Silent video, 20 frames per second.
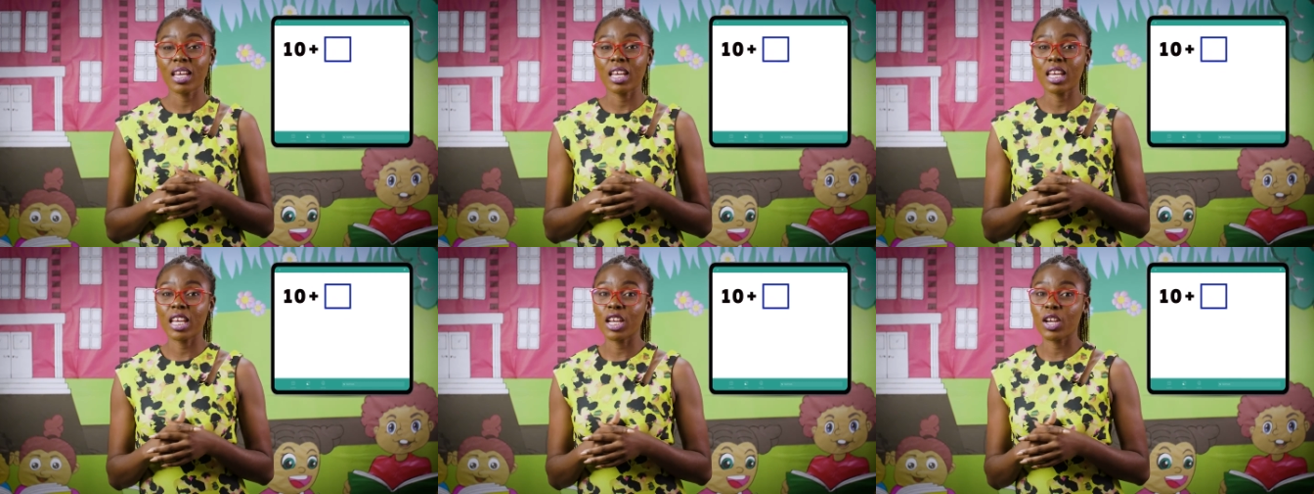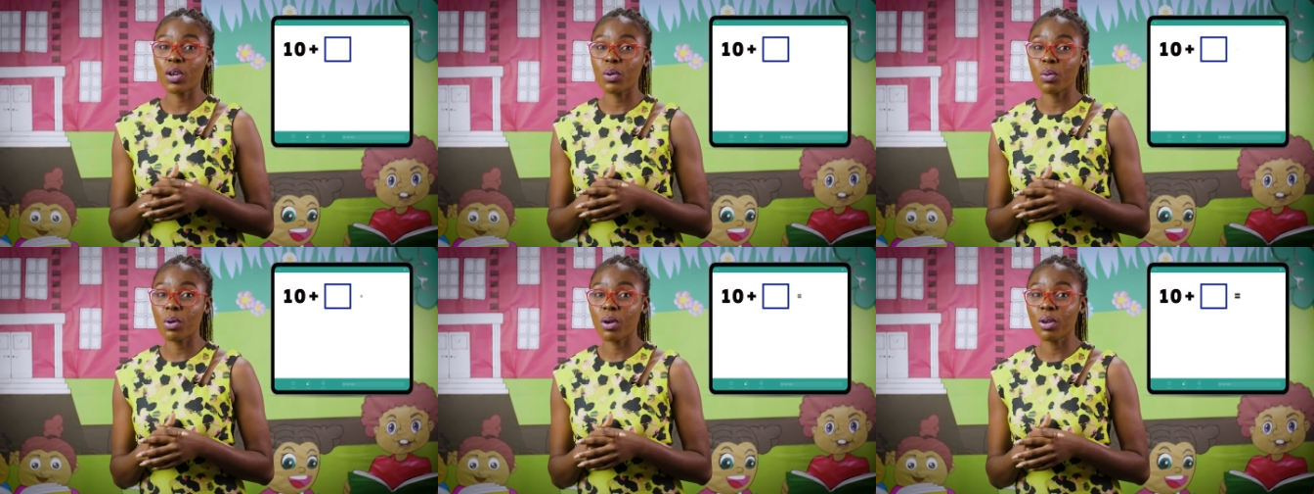
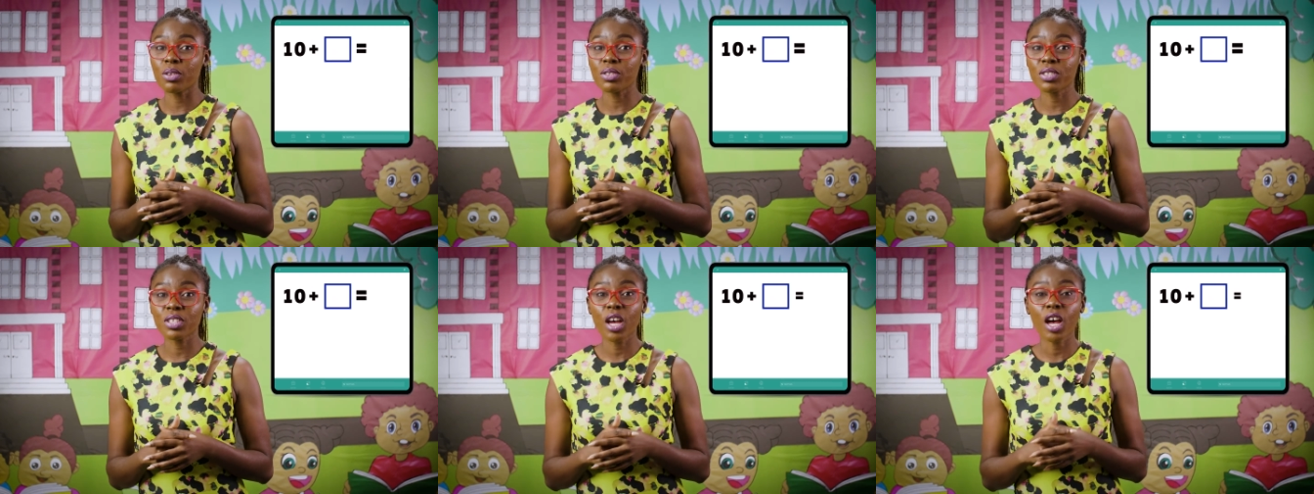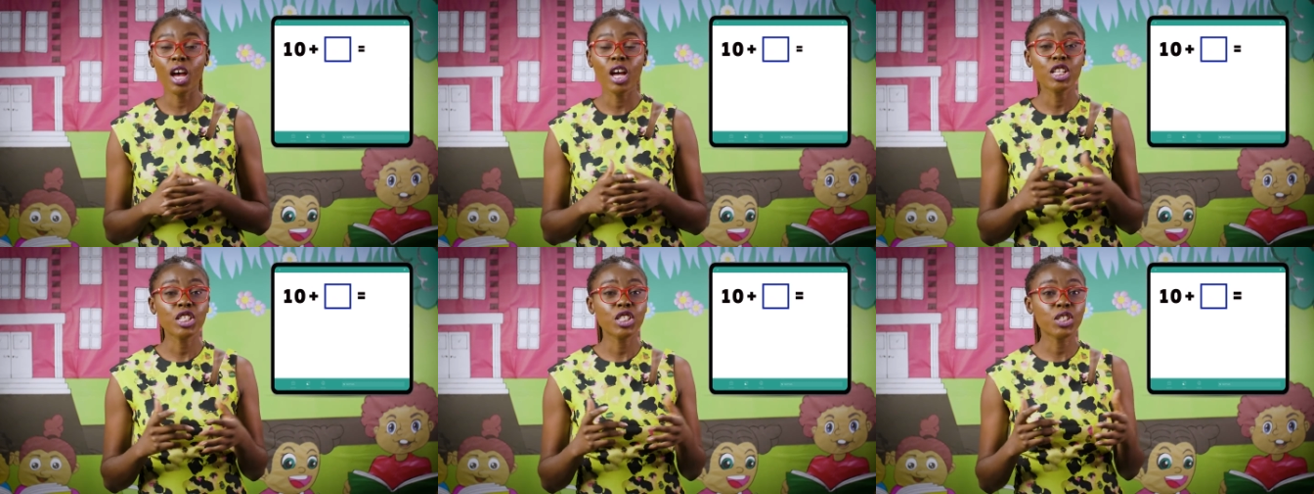equals
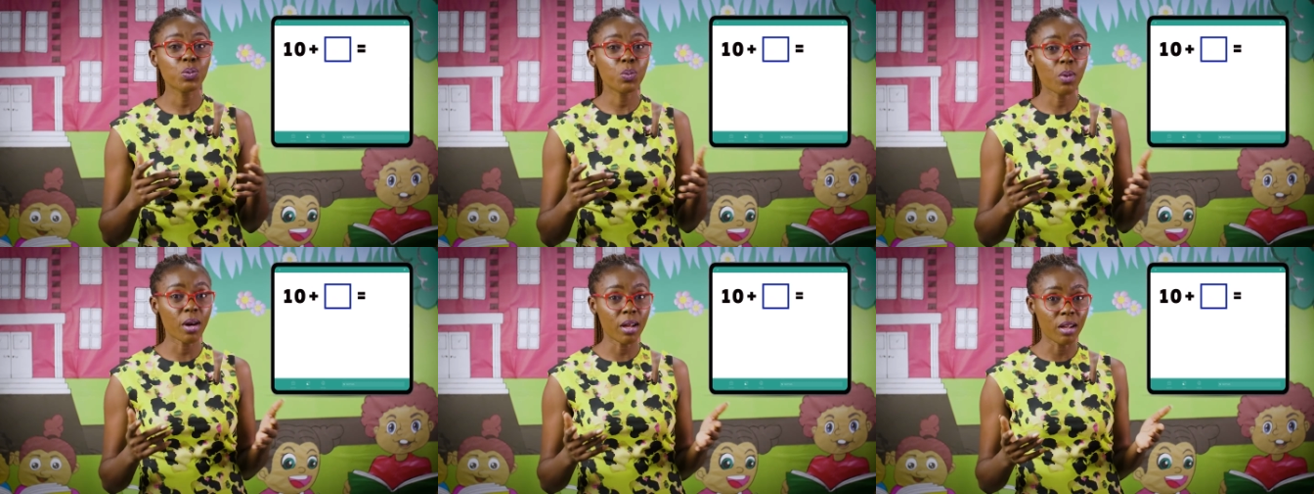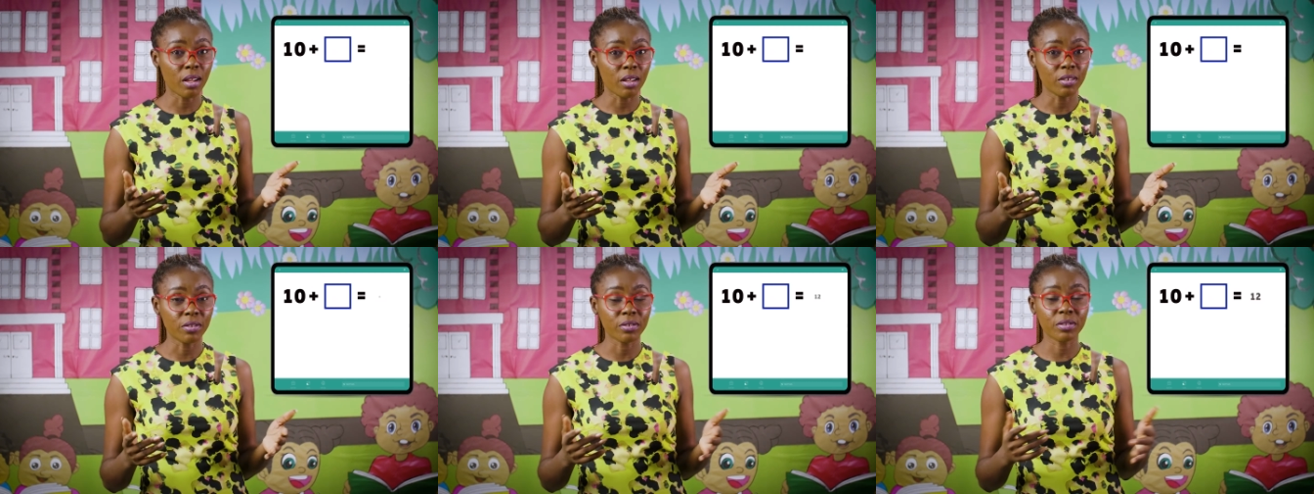
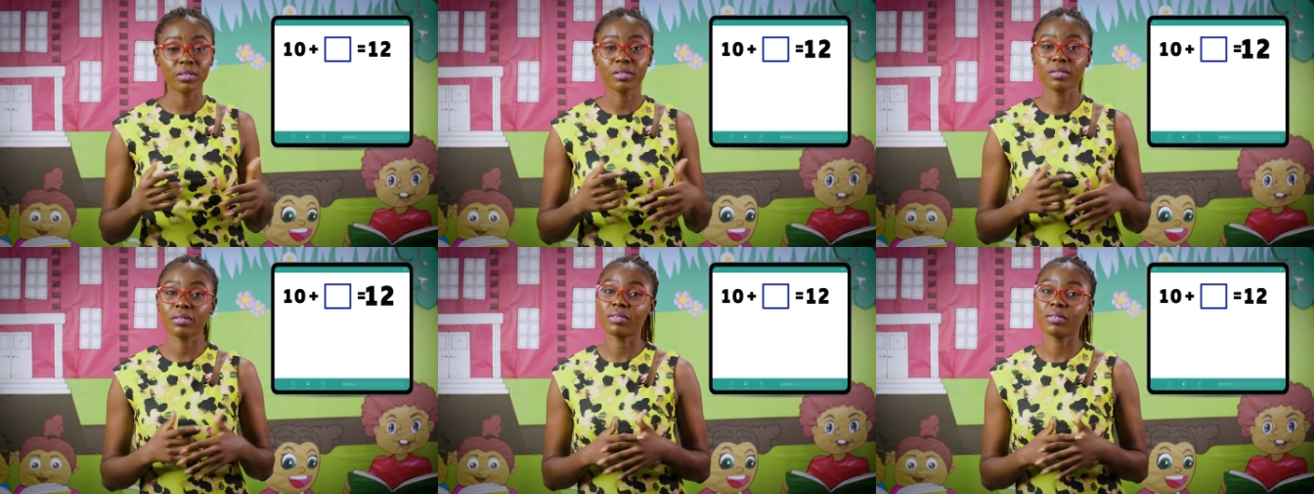12.